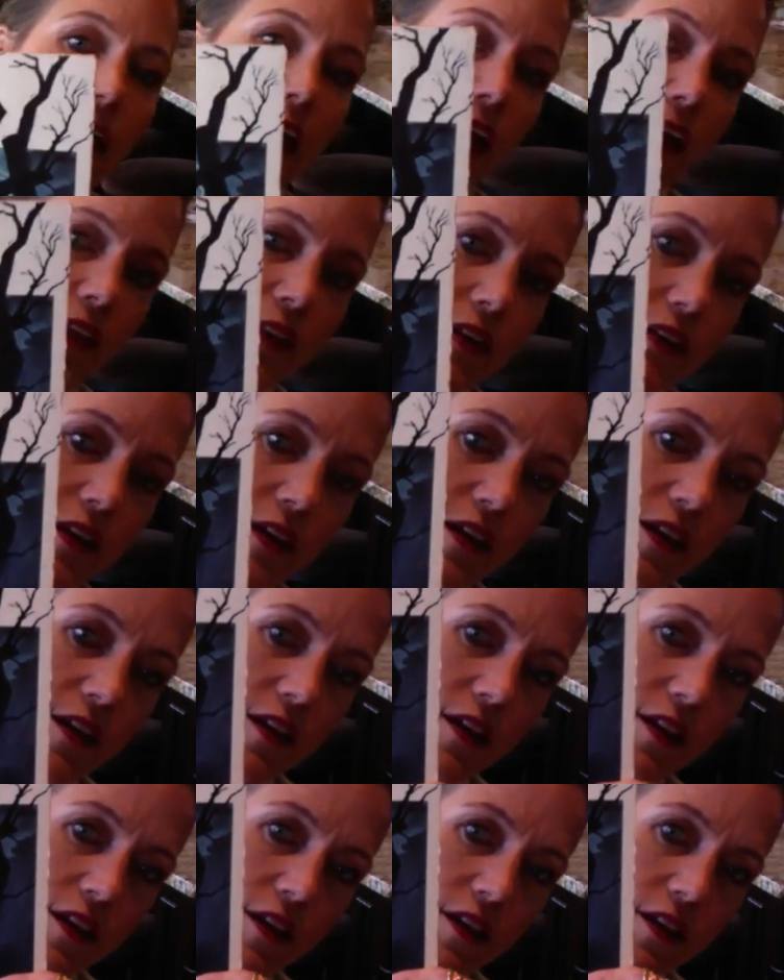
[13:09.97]
And
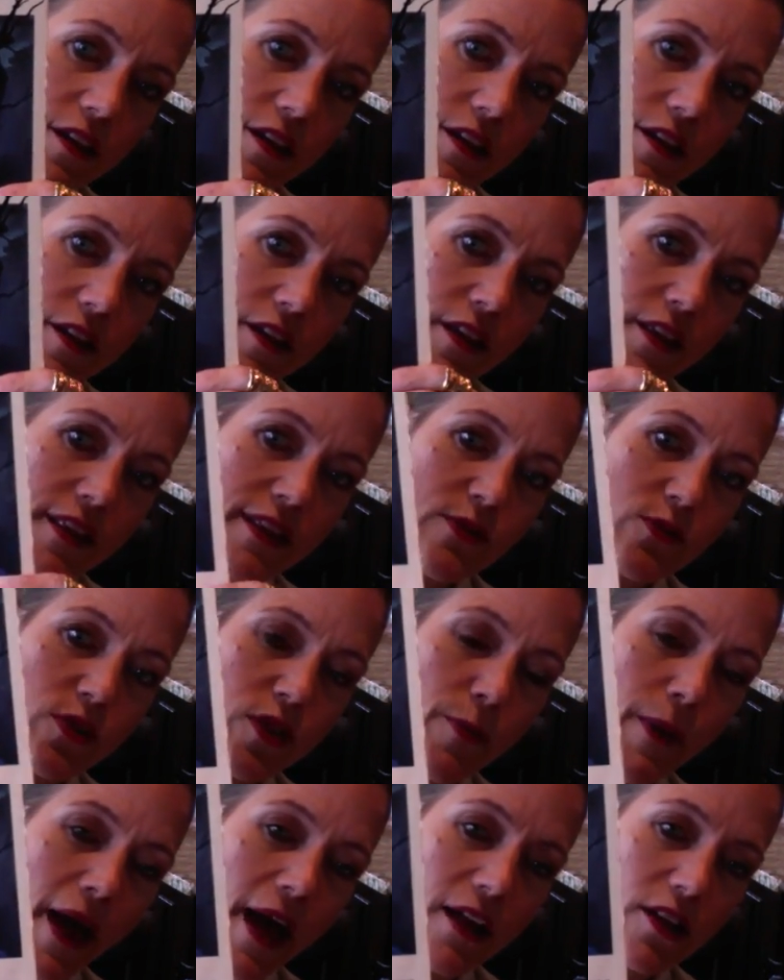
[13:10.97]
that's what
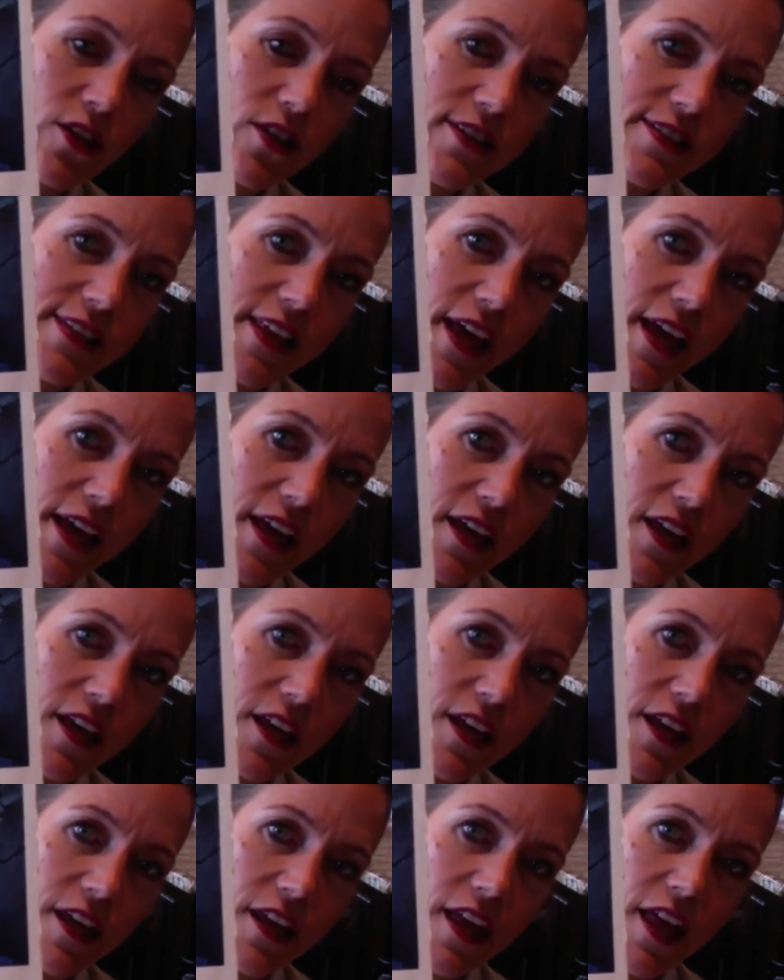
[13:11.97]
the back looks like.
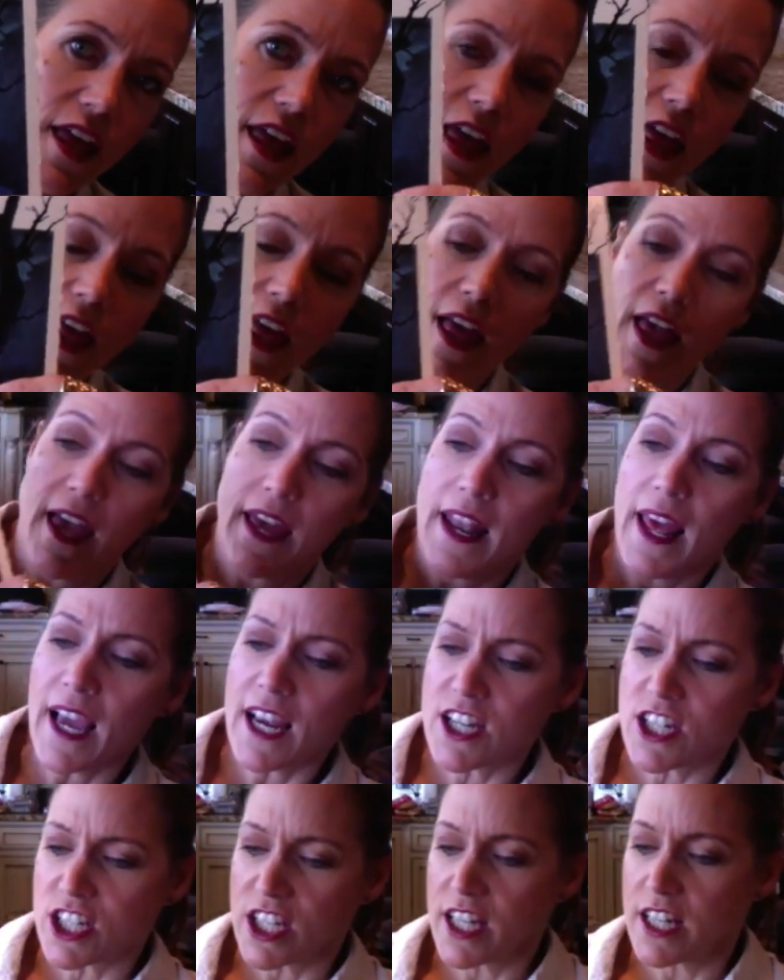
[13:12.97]
And
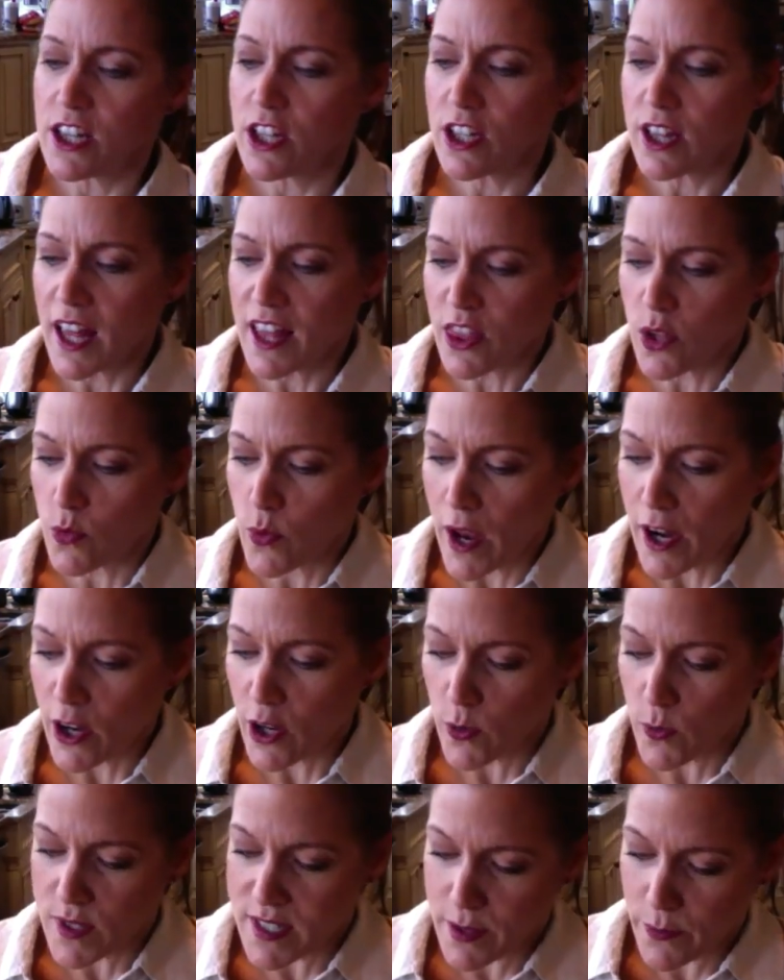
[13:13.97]
actually, it looked like the
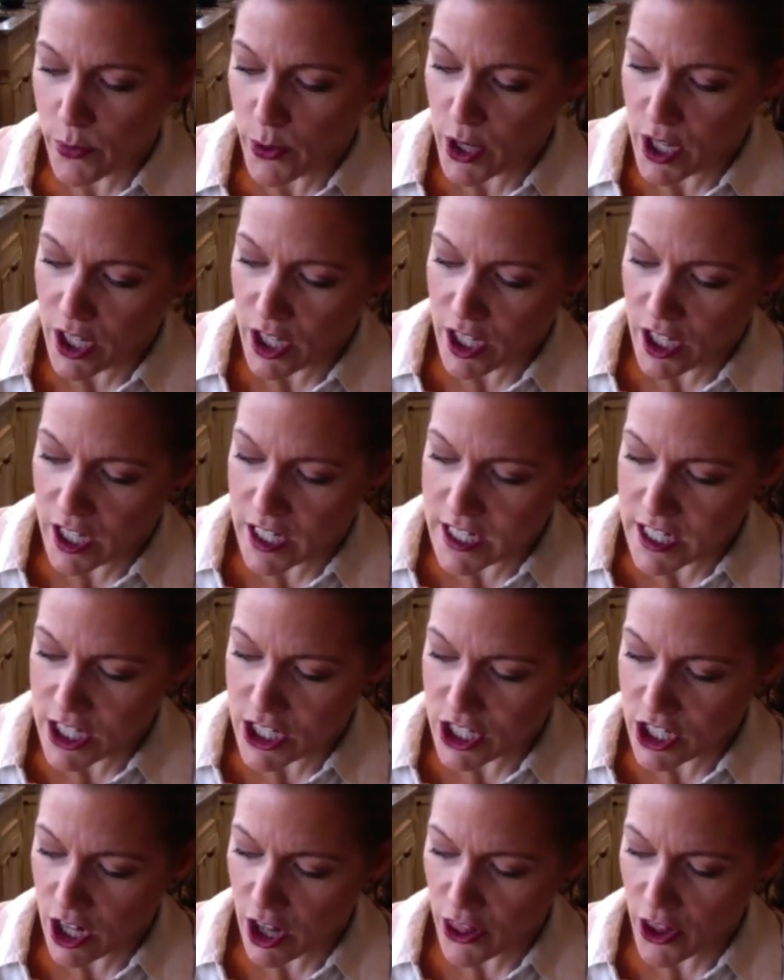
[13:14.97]
record was in pretty good
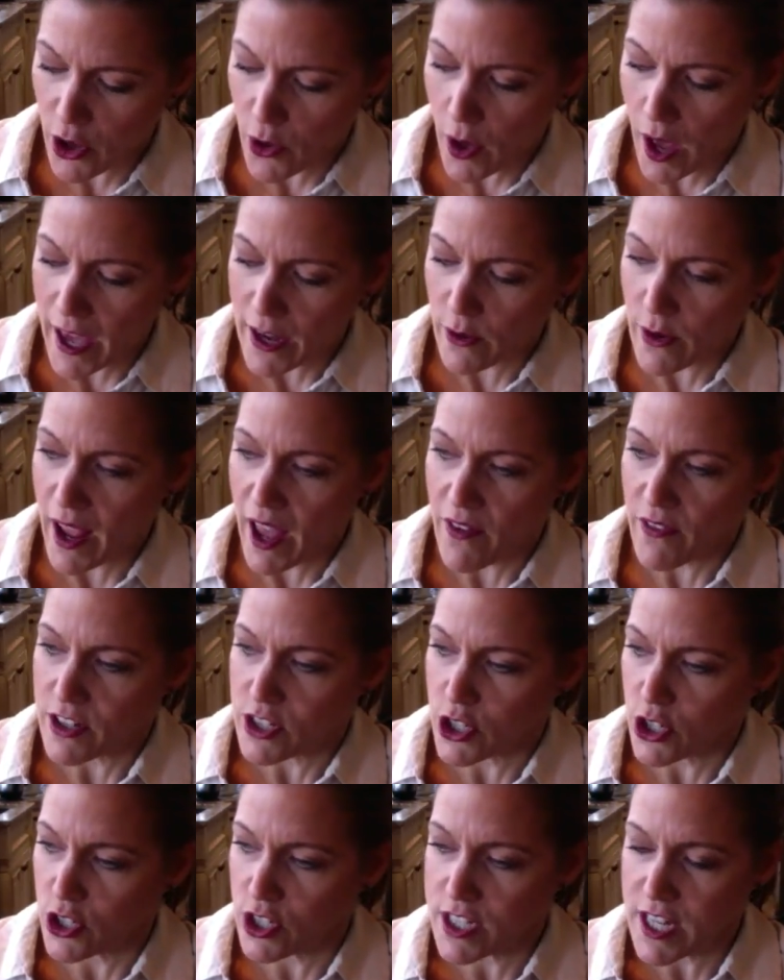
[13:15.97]
condition, although I don't have a
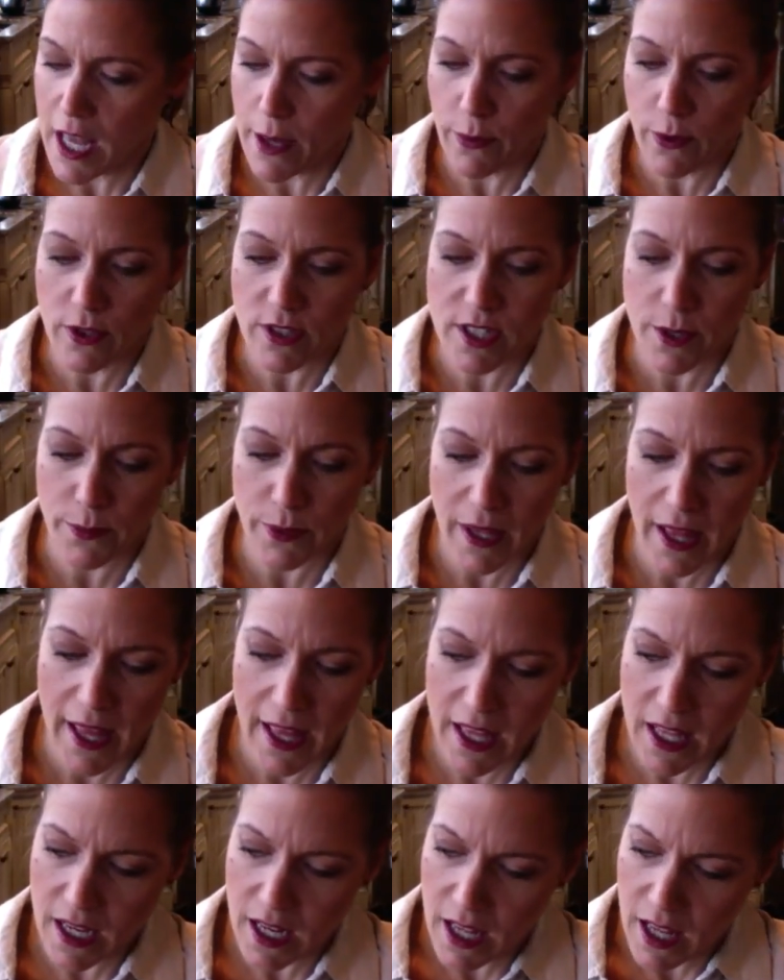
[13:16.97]
turntable to play
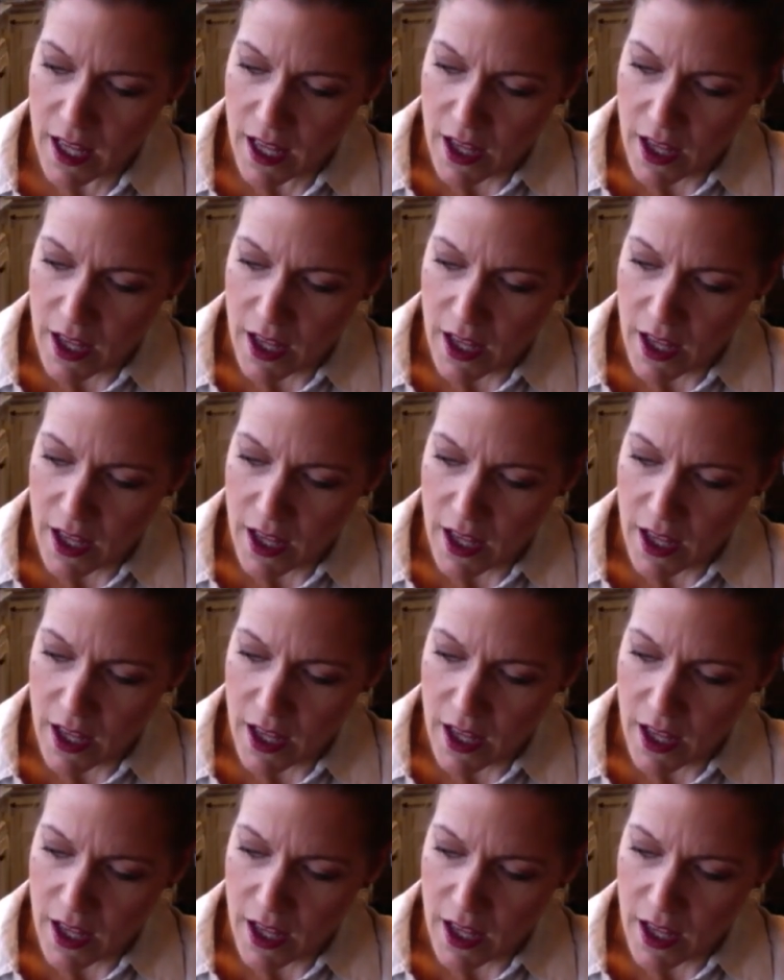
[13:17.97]
it.